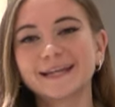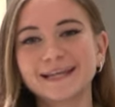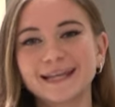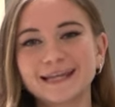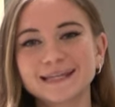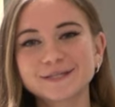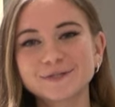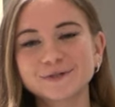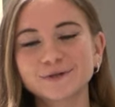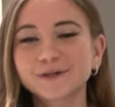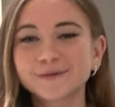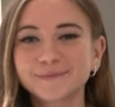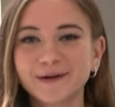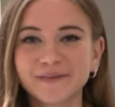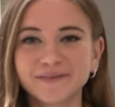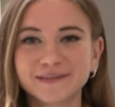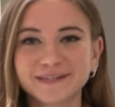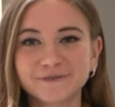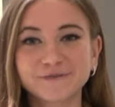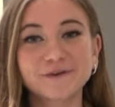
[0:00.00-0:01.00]
Let's talk
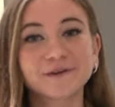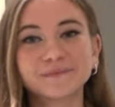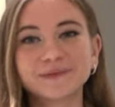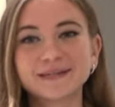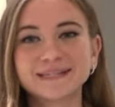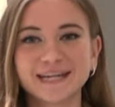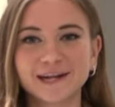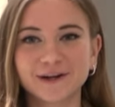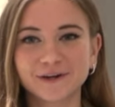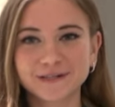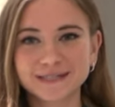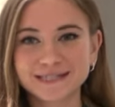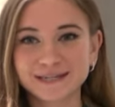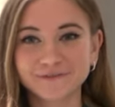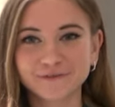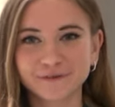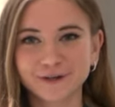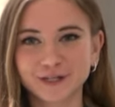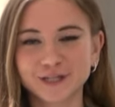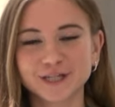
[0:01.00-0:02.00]
about the different materials
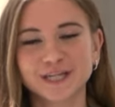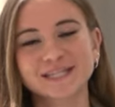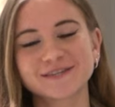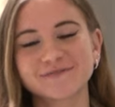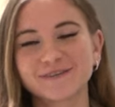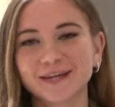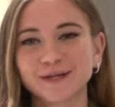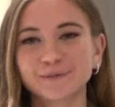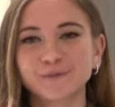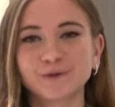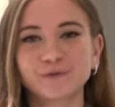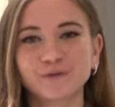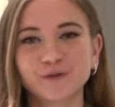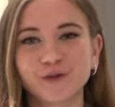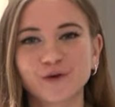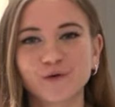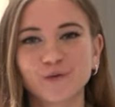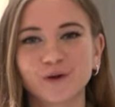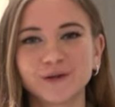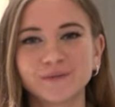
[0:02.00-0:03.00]
and finishes available for
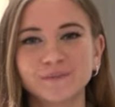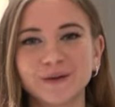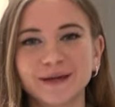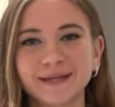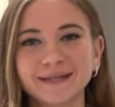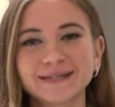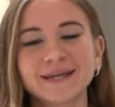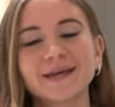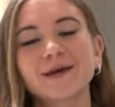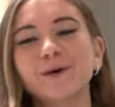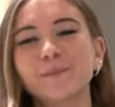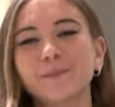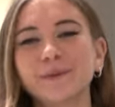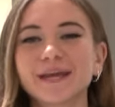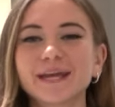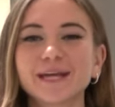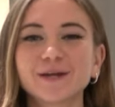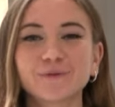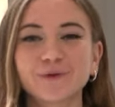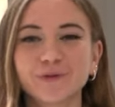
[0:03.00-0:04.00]
the Quinn bed,
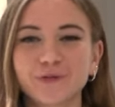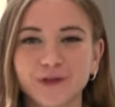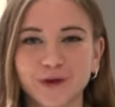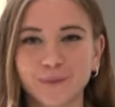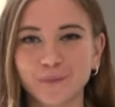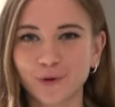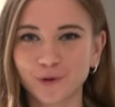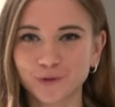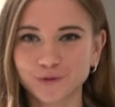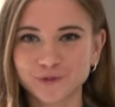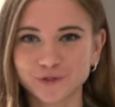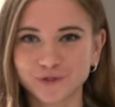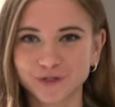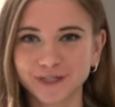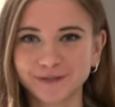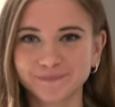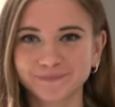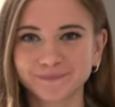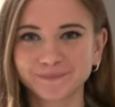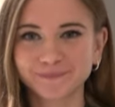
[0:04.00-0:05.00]
beginning with the
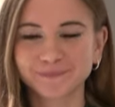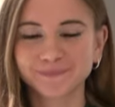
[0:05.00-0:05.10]
upholstery.